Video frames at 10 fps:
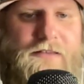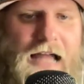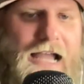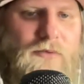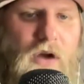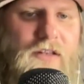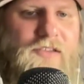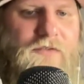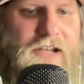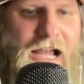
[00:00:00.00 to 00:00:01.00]
9 runs
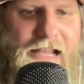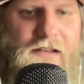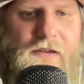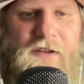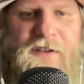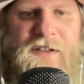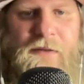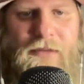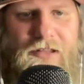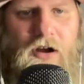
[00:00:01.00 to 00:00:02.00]
every night,
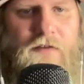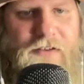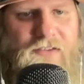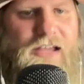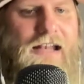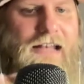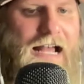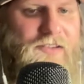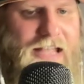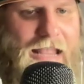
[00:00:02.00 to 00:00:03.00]
but the offense kind of
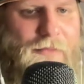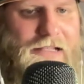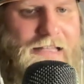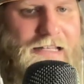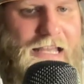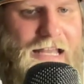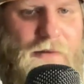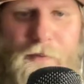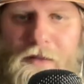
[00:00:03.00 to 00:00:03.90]
has a game like they did.